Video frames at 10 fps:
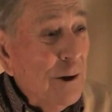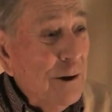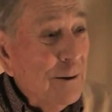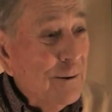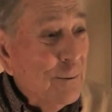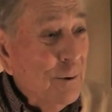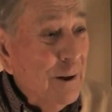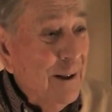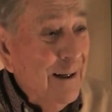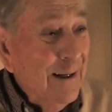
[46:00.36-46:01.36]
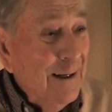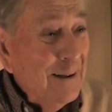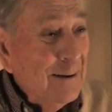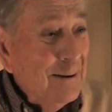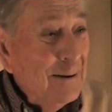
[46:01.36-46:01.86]
years with
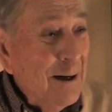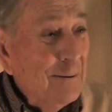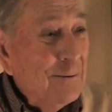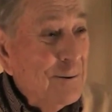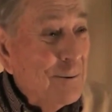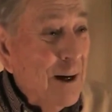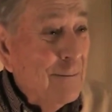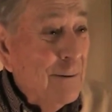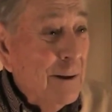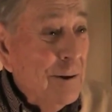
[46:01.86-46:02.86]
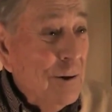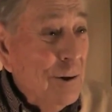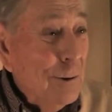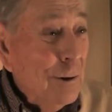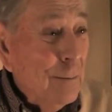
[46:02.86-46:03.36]
the town of Stratford
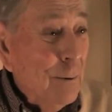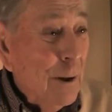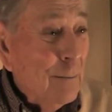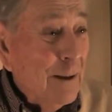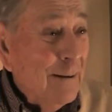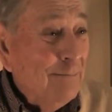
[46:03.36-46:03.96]
engineering department.